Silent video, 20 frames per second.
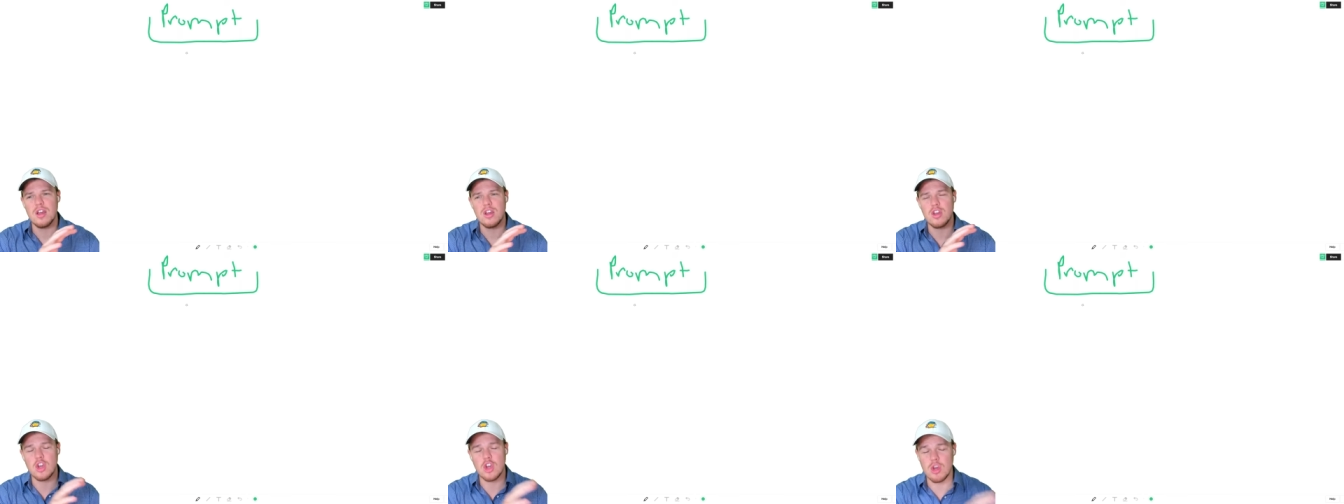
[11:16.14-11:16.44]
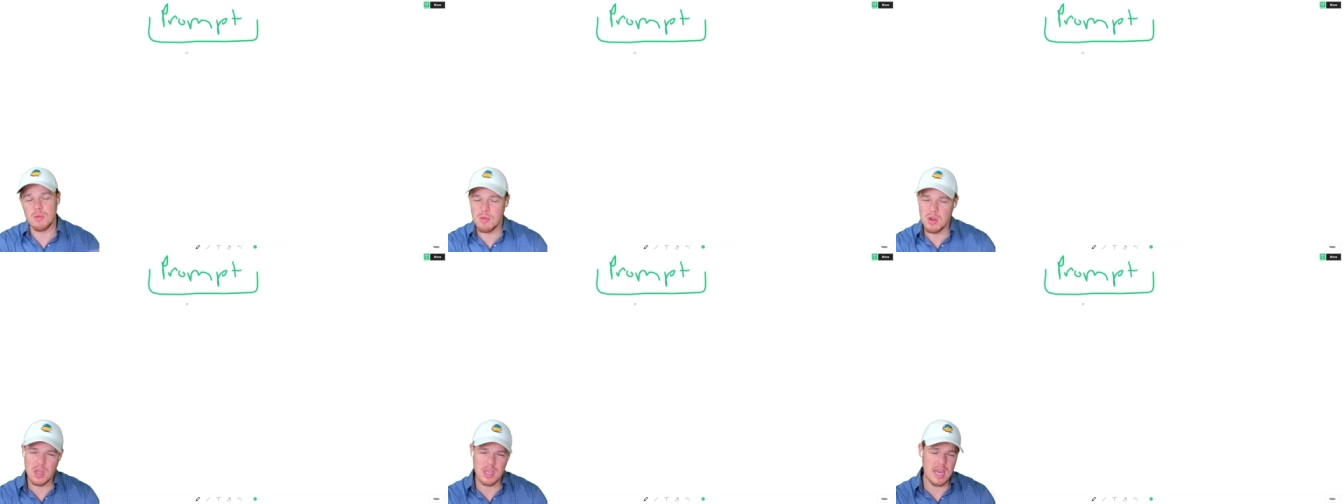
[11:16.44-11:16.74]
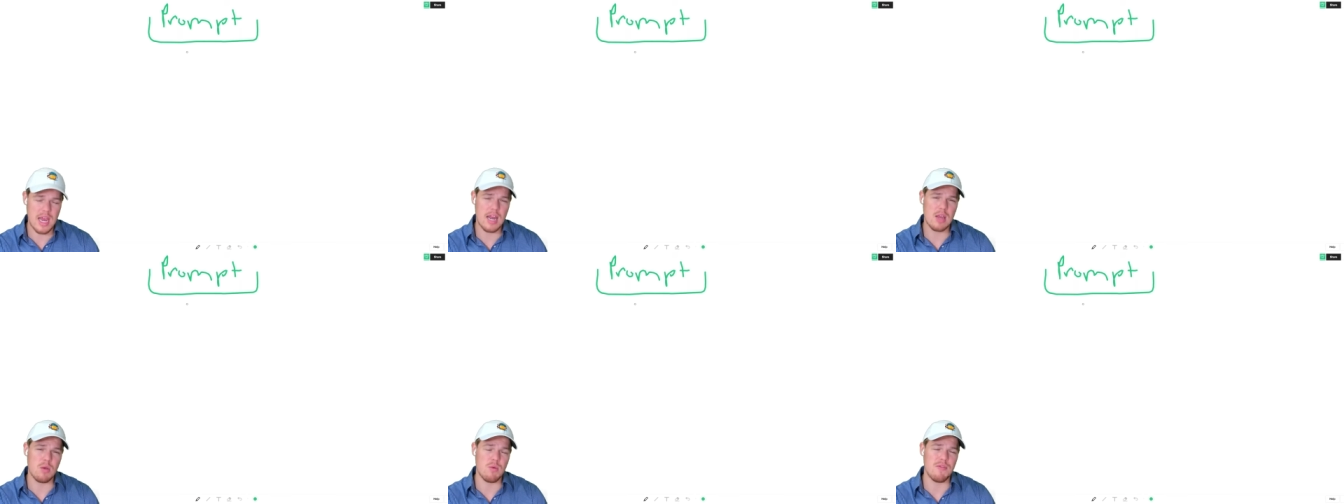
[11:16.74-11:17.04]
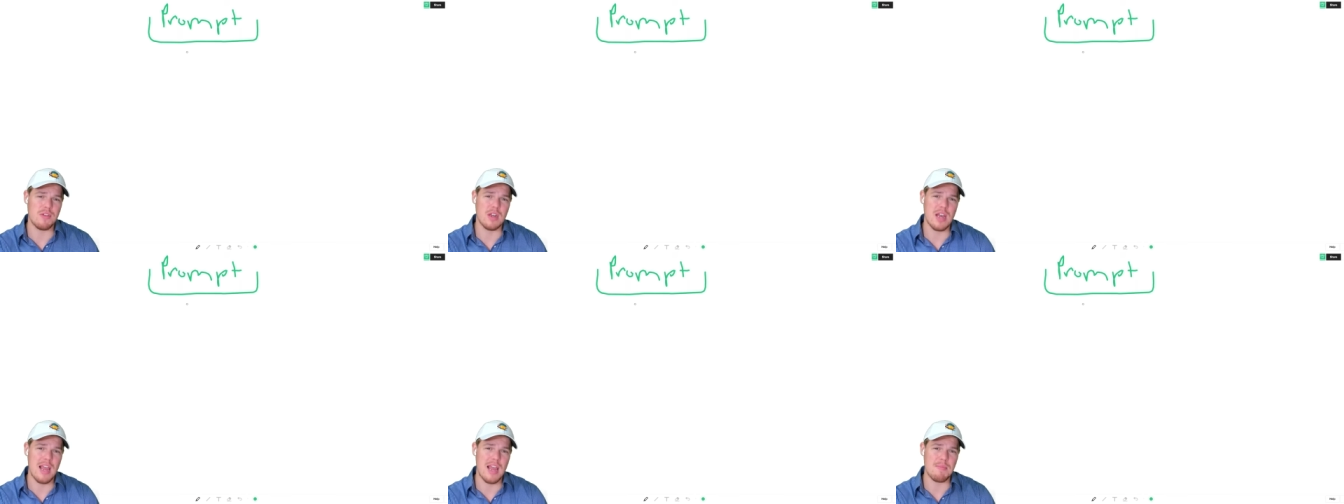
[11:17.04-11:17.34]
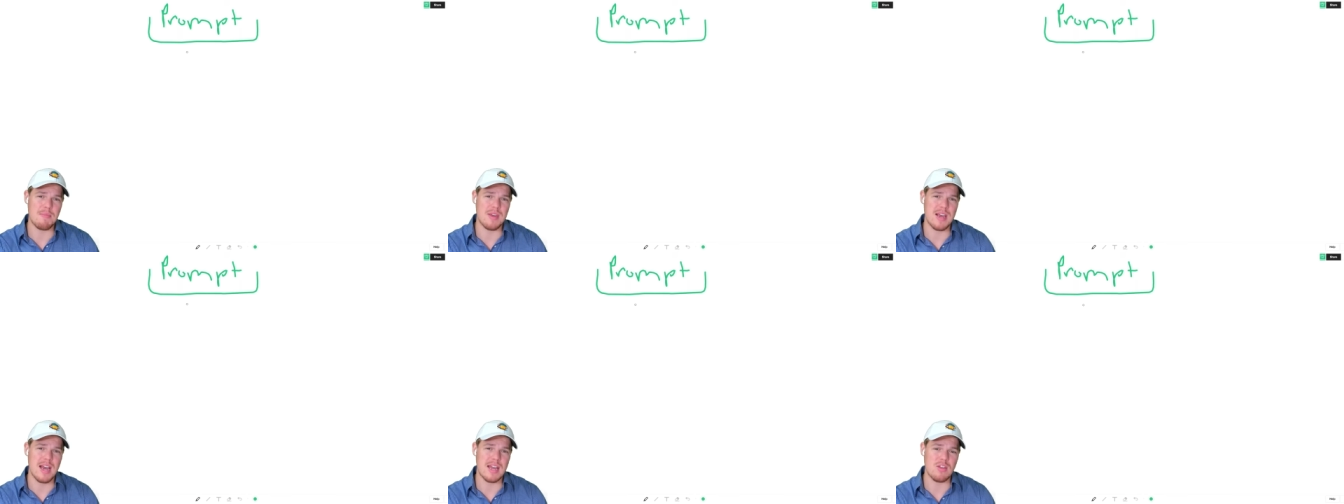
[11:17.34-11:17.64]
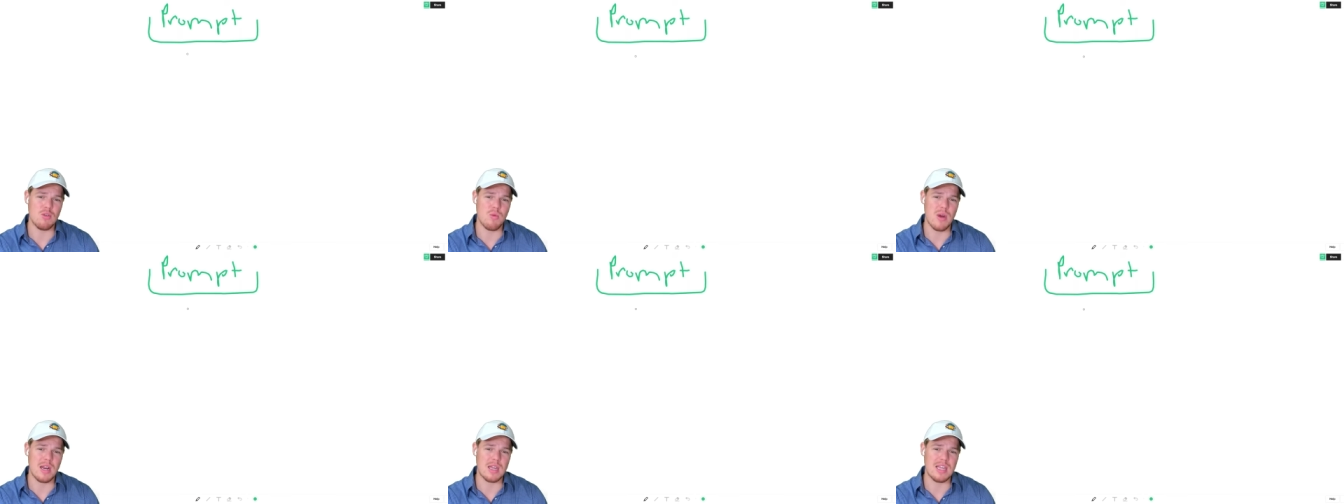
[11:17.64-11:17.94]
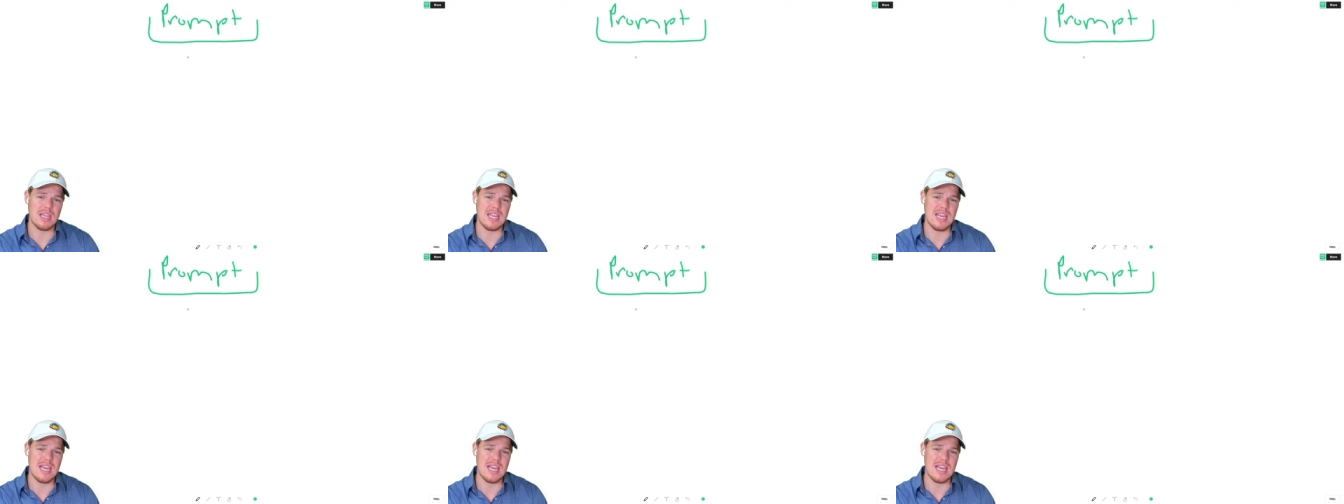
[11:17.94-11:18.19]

Communicating with the API directly